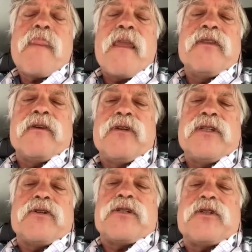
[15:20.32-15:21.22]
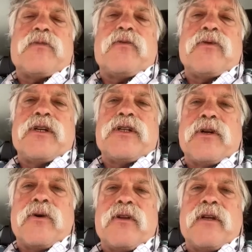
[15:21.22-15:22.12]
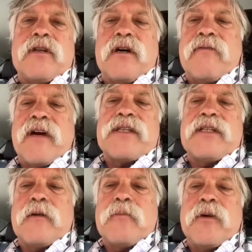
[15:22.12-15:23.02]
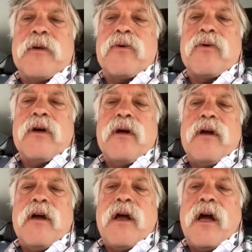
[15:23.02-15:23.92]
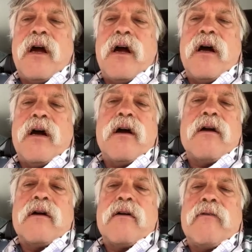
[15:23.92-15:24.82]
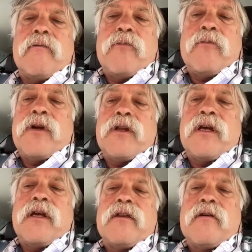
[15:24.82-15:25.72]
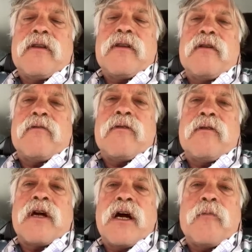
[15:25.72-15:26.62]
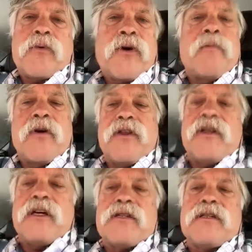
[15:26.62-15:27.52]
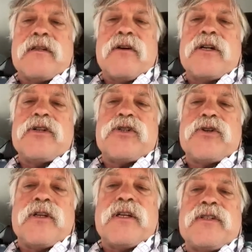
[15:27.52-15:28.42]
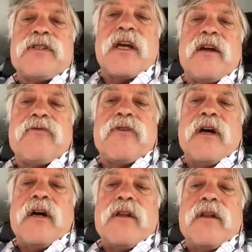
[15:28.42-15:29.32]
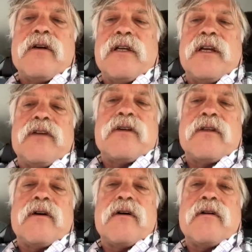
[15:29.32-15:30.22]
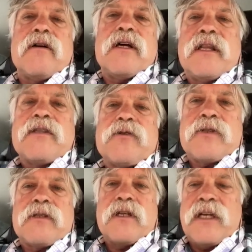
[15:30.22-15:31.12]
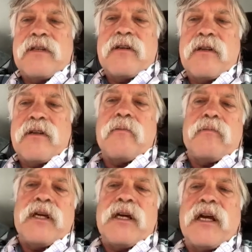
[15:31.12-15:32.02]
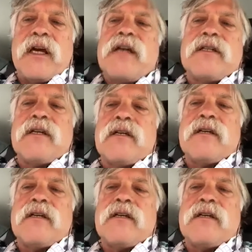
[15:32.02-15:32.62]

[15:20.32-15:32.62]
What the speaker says: The research has really showed that the unvaccinated people are really the kind of primary thing is that they're unsure that it's safe. That's what's leading to them being hesitant.